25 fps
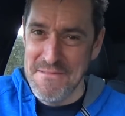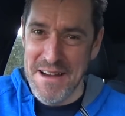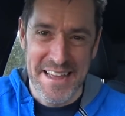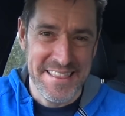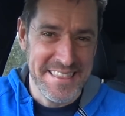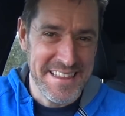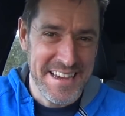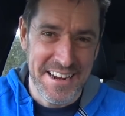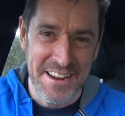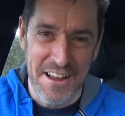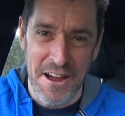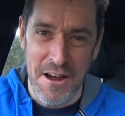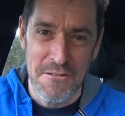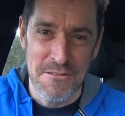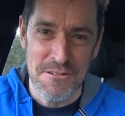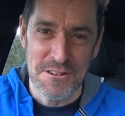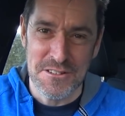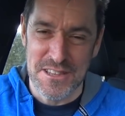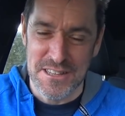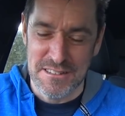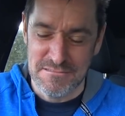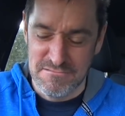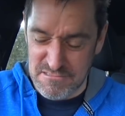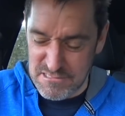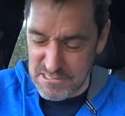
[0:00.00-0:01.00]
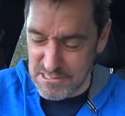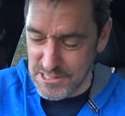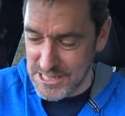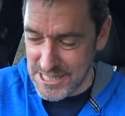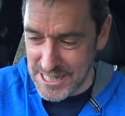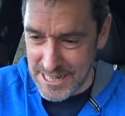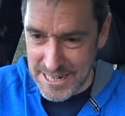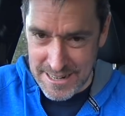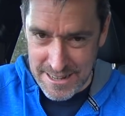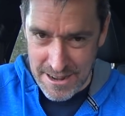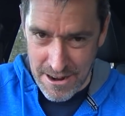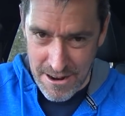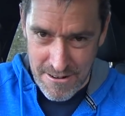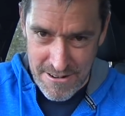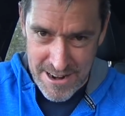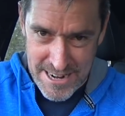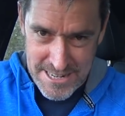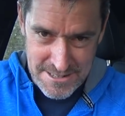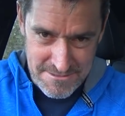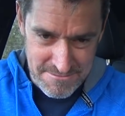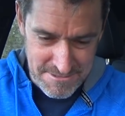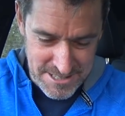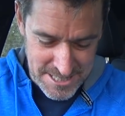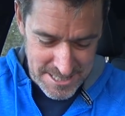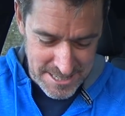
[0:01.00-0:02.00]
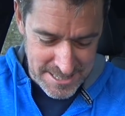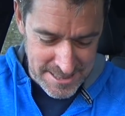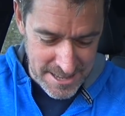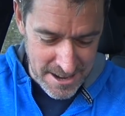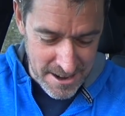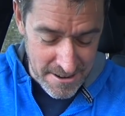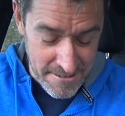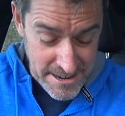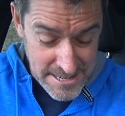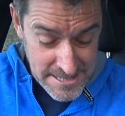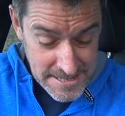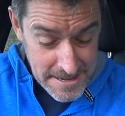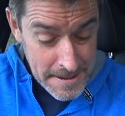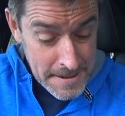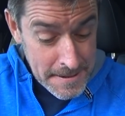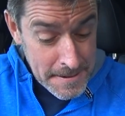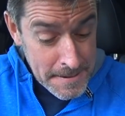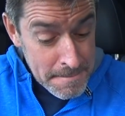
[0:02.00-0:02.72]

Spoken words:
I had that car, I was thinking, wish I had the RS, wish I had the RS.